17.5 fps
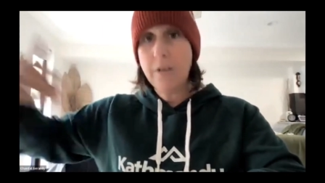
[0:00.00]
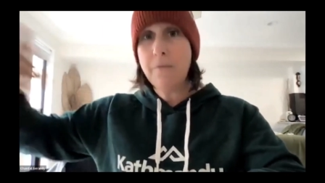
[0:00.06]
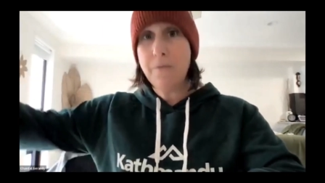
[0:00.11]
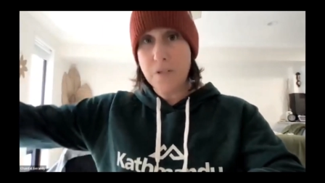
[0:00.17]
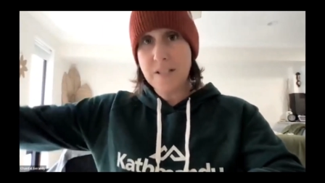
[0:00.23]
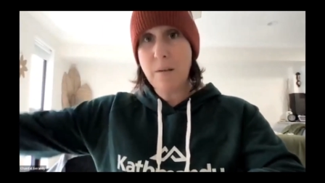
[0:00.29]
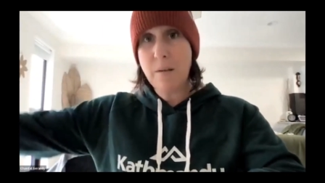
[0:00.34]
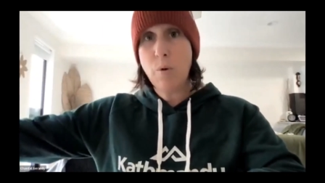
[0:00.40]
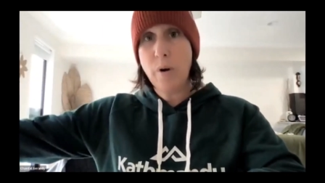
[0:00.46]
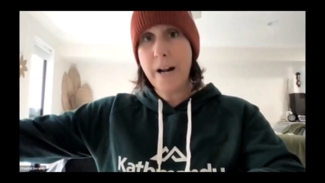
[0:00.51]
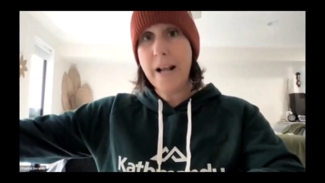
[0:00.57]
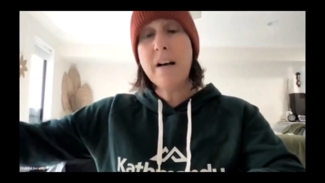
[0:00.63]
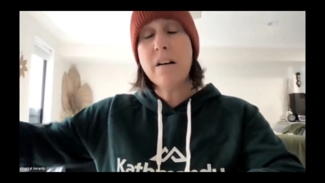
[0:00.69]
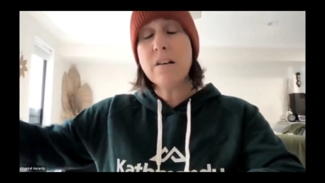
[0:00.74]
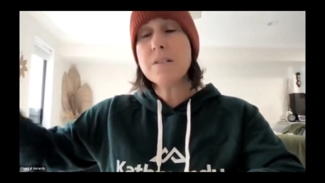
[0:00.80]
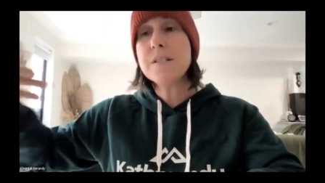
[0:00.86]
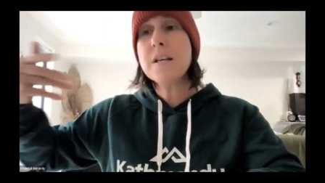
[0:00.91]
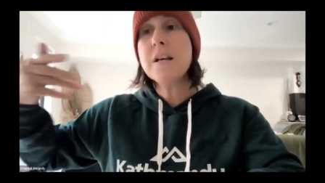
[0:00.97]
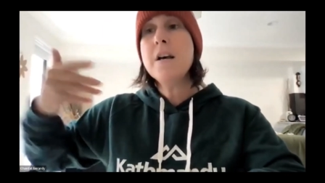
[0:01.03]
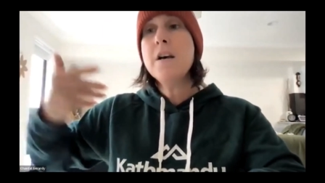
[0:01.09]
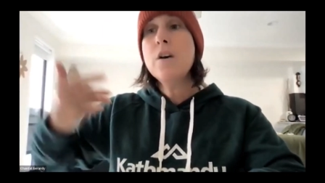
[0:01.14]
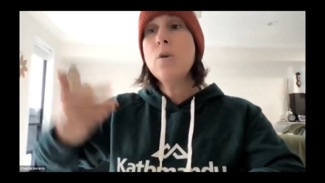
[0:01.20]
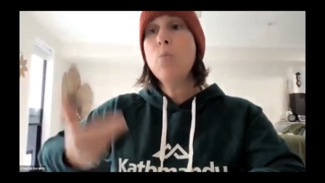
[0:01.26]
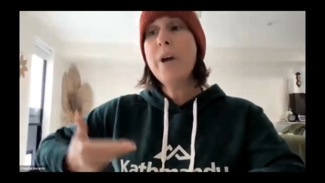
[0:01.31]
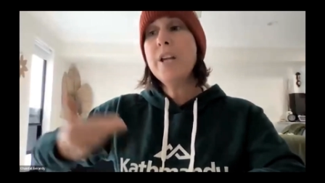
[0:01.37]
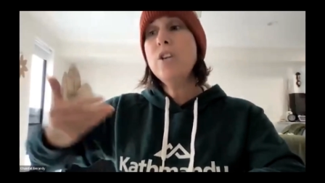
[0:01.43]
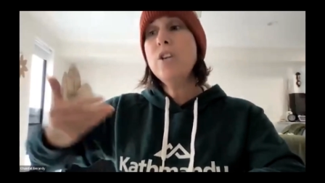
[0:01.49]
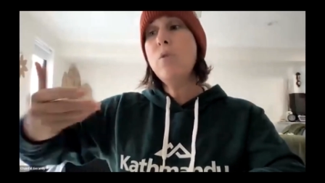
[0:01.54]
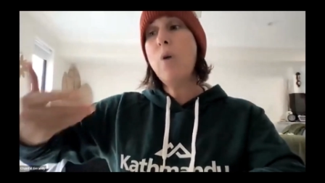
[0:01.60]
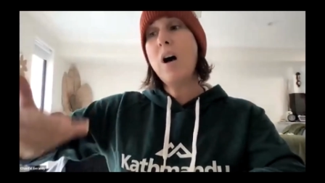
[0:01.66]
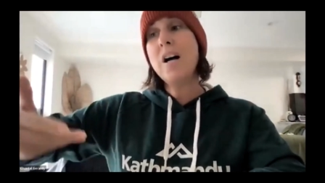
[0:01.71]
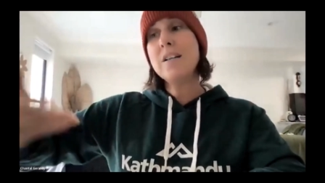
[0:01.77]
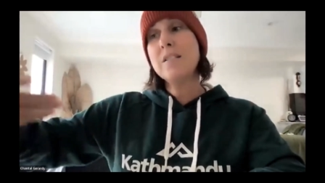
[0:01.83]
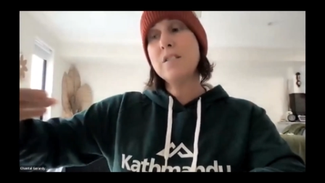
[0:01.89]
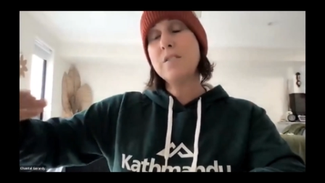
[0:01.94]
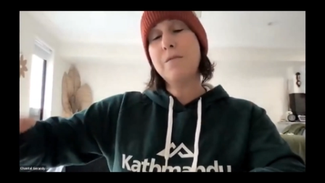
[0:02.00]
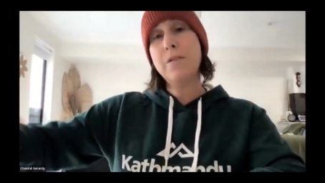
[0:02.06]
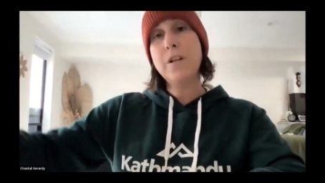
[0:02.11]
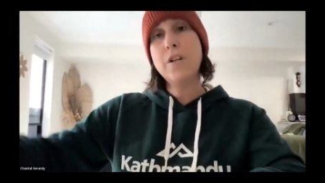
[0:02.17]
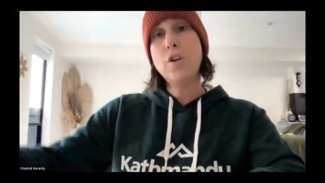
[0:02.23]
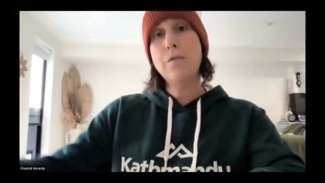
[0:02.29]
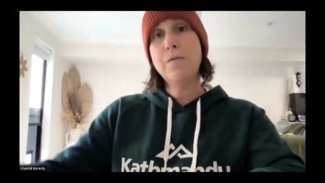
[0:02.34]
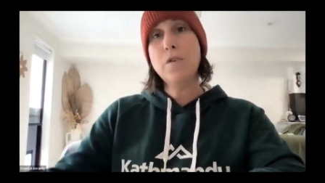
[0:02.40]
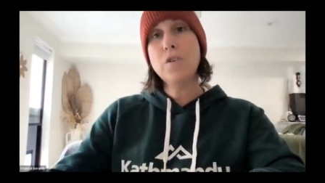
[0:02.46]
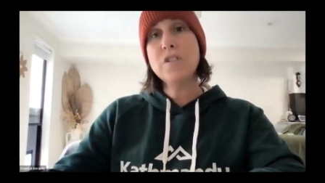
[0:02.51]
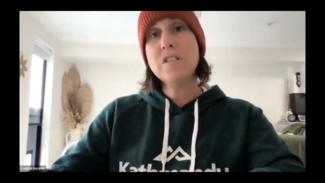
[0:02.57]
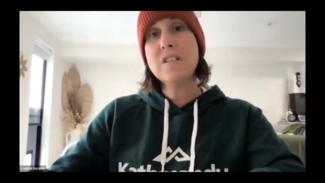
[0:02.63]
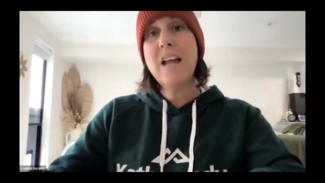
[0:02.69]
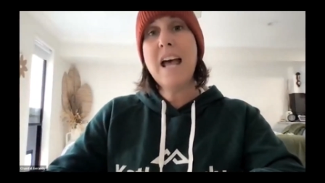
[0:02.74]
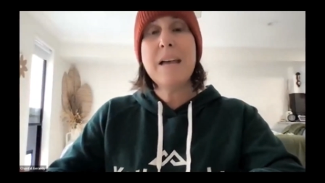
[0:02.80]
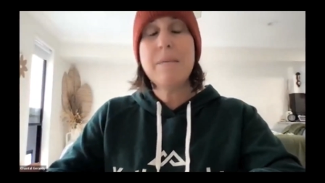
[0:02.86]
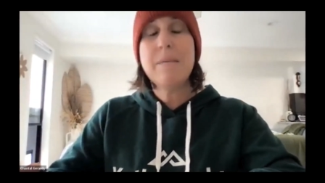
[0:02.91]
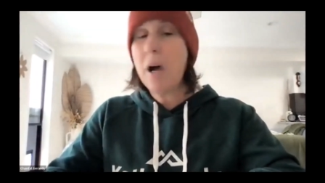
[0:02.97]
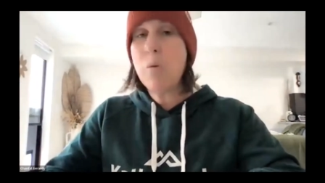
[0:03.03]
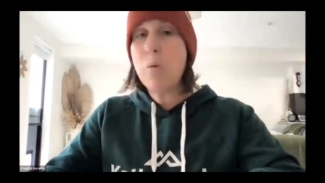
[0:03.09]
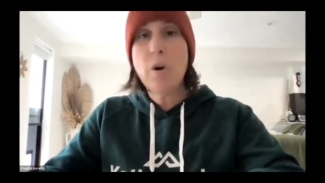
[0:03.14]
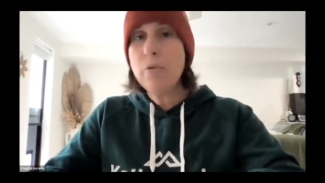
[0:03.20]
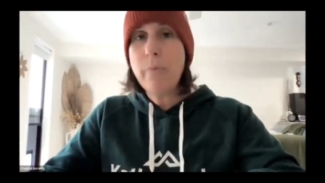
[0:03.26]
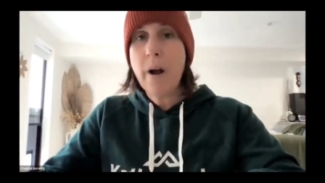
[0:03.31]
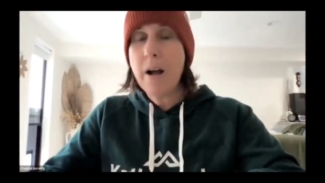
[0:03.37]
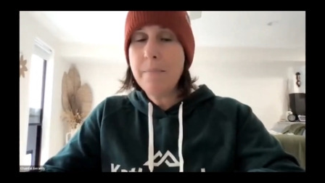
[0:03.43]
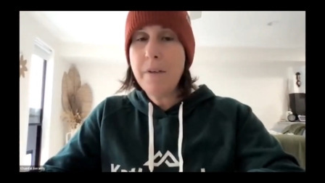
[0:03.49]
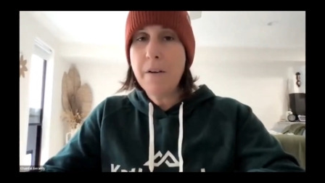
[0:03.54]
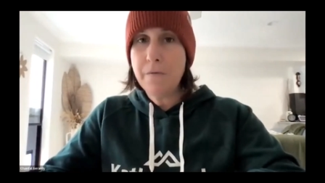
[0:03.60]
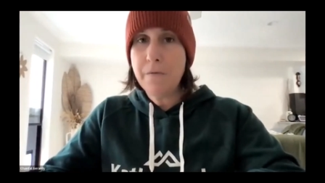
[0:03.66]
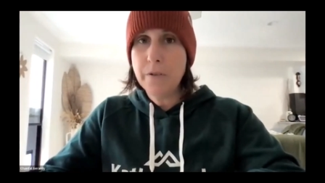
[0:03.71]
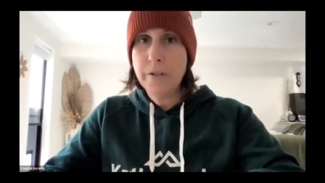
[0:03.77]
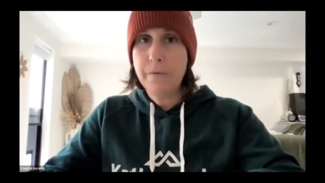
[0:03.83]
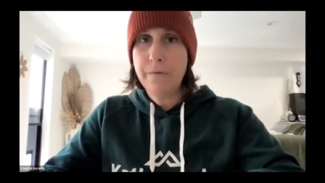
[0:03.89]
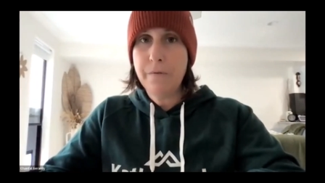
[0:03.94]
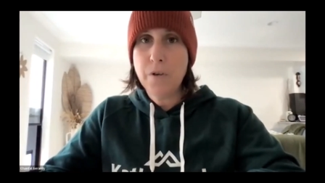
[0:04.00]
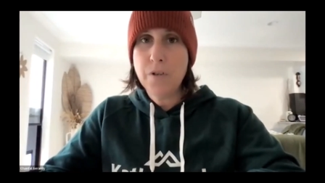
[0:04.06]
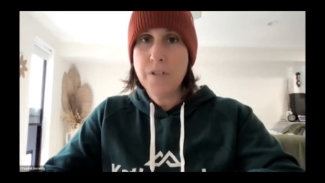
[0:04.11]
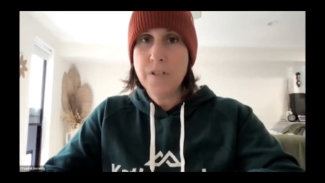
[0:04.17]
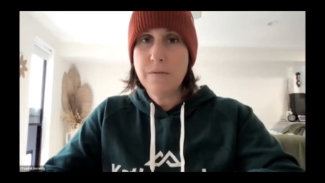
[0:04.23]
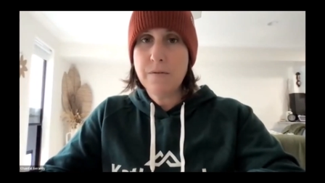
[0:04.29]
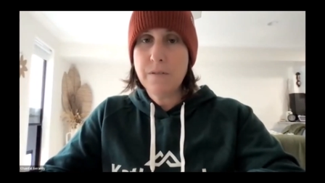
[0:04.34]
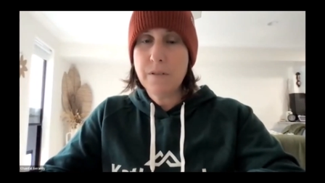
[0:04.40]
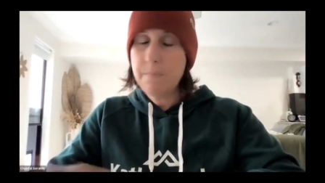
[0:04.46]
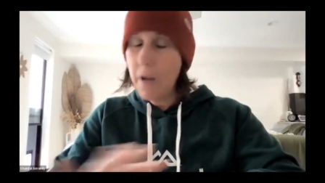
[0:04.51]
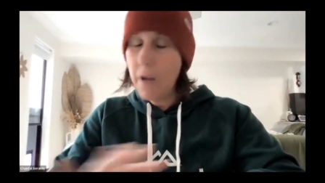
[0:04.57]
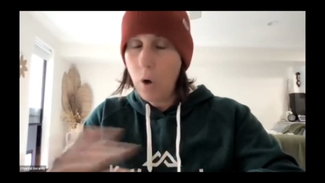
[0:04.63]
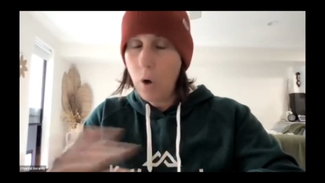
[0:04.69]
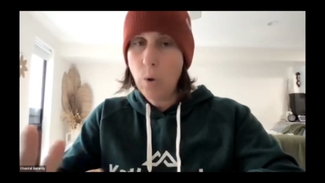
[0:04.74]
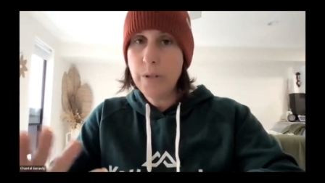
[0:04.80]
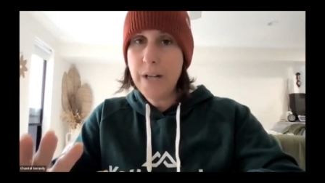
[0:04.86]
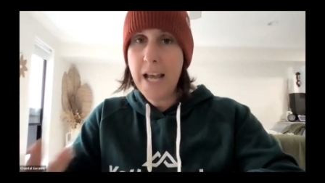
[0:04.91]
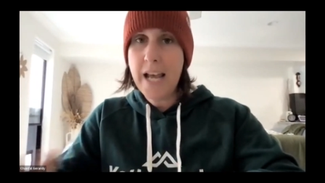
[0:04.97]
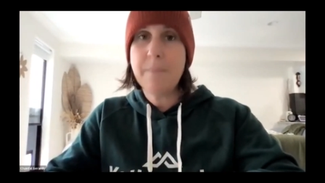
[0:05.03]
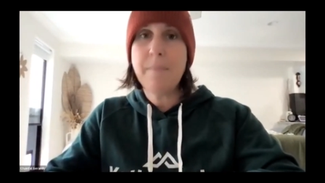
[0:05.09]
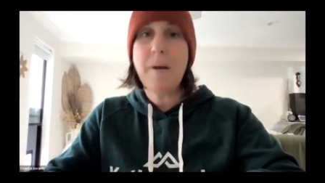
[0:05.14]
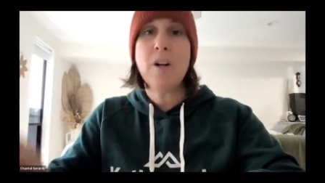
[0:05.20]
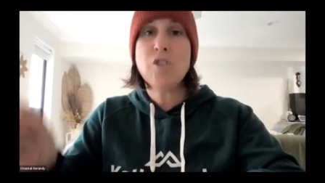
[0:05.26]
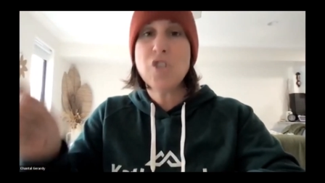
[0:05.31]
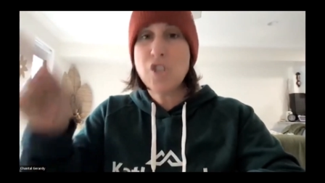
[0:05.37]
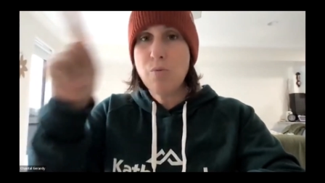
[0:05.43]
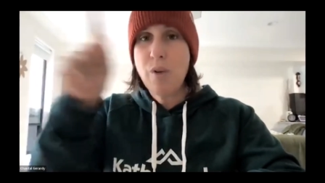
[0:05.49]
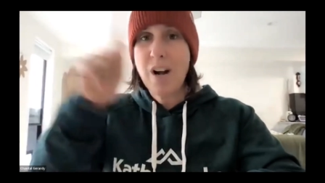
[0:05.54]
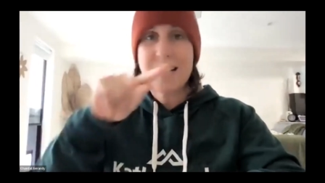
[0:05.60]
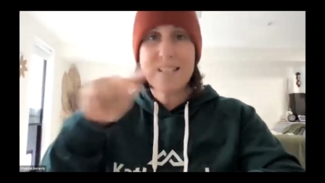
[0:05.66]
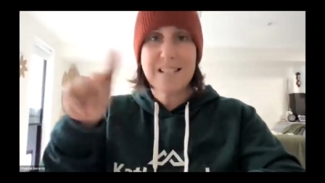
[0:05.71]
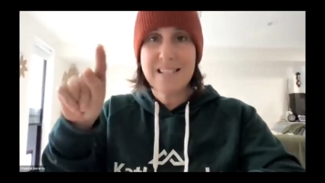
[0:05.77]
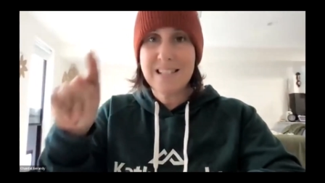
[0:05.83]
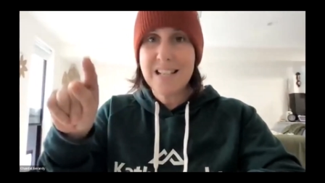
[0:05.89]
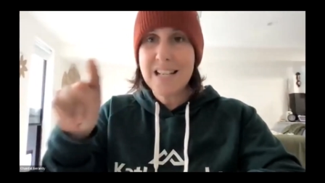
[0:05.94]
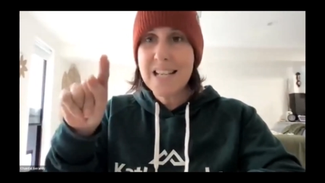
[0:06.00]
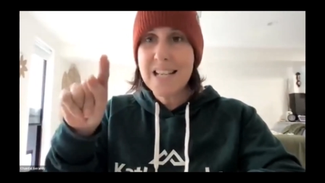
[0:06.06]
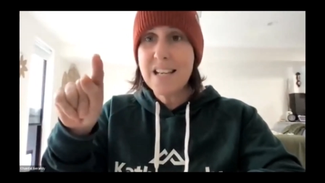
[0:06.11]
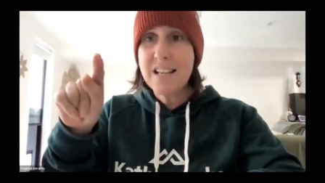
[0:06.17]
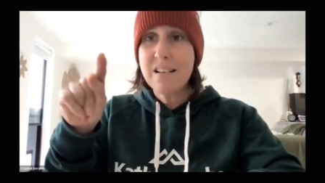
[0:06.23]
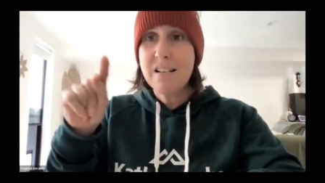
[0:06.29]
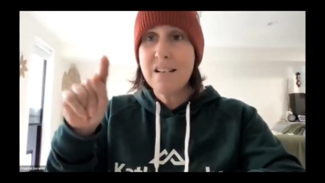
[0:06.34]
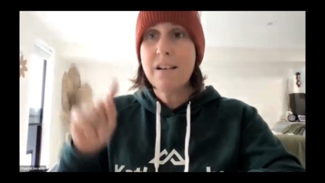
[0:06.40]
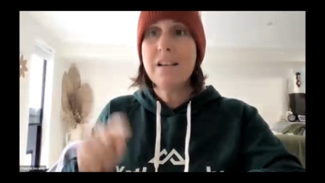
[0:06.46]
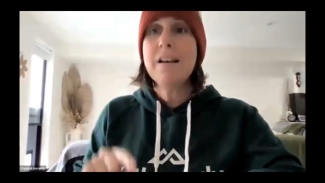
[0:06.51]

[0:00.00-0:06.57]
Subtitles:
for someone else, when you ask to fill in your first name, I won't write my whole name. I'll just write C.